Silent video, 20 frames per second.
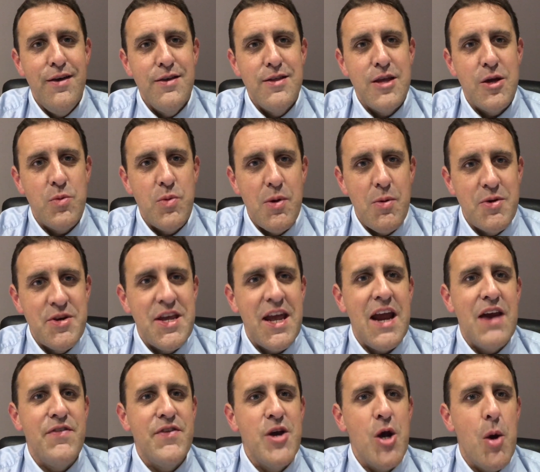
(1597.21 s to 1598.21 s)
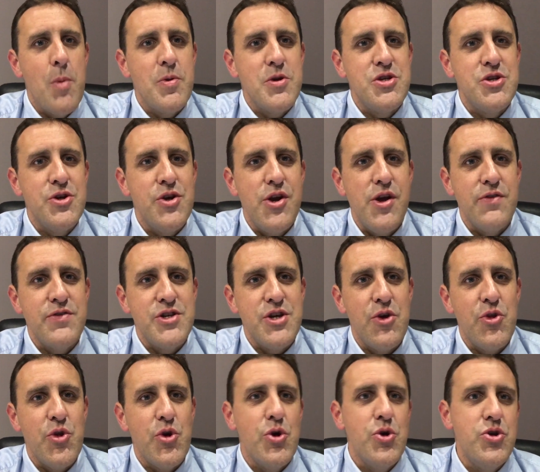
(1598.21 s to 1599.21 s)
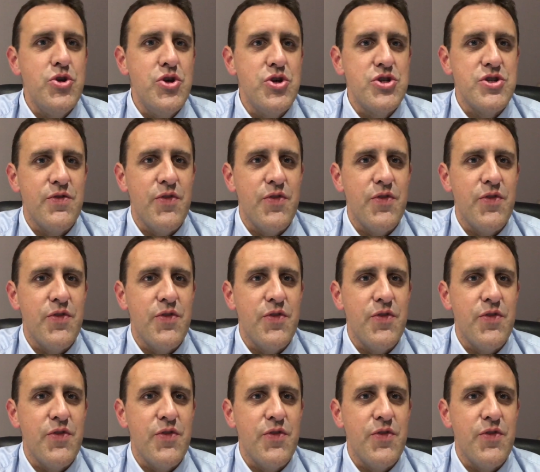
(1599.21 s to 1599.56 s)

that we will take every opportunity of sharing the good news